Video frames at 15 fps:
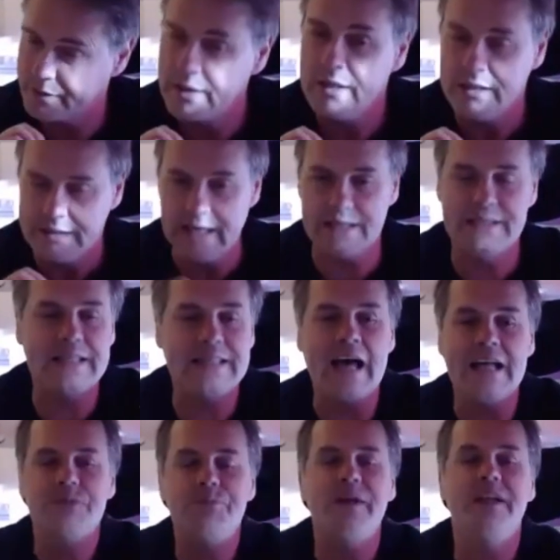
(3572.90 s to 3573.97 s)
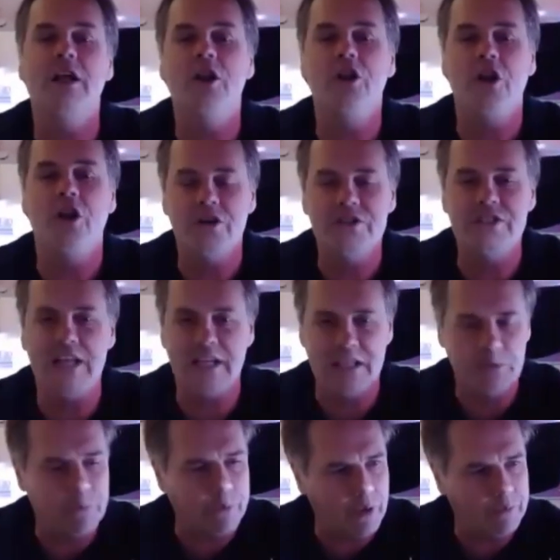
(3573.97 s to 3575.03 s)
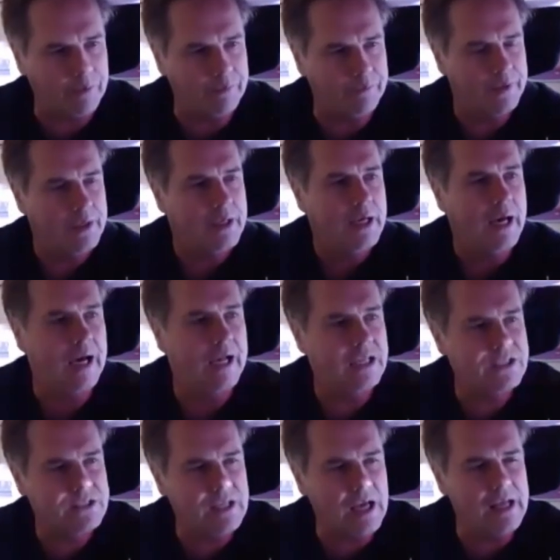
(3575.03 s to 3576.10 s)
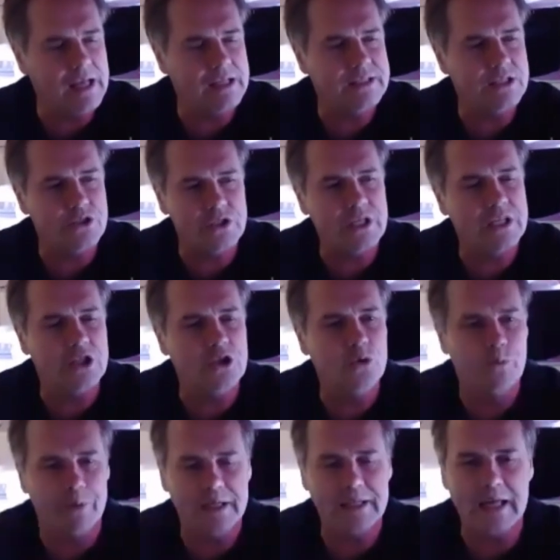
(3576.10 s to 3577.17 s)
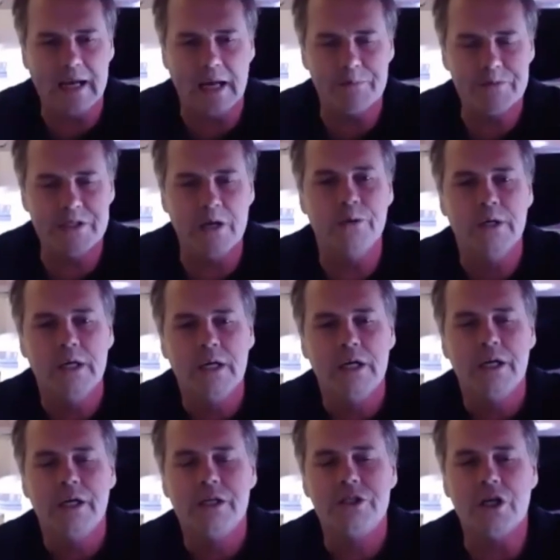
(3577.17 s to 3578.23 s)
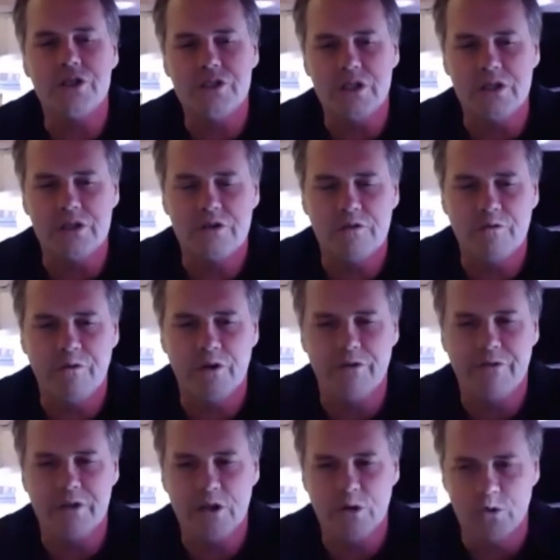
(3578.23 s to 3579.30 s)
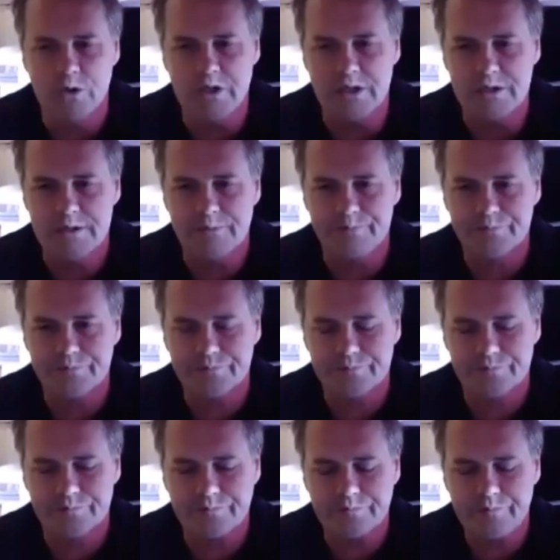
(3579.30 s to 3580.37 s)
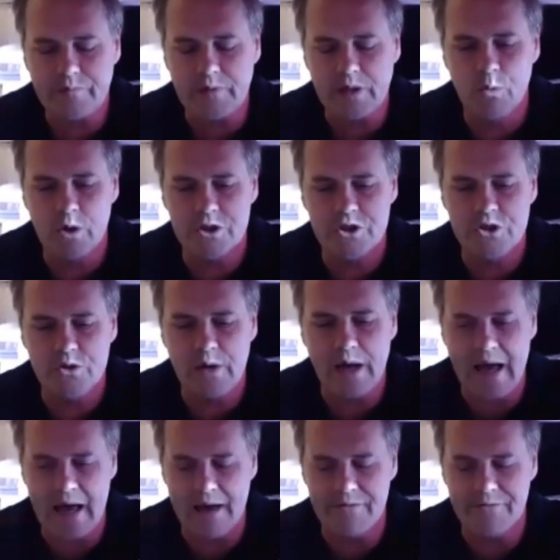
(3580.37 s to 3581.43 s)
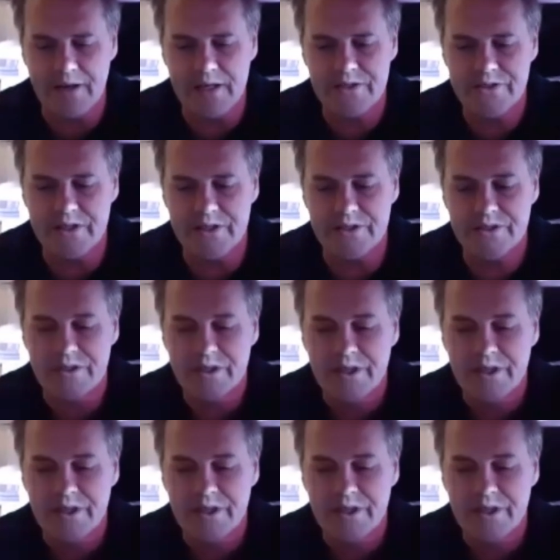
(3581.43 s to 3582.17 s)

Uh-huh. Yes, that's been a long-standing problem, and it's uh, it's interesting that you bring that up. So, just to, to, for for the audience, what you have is that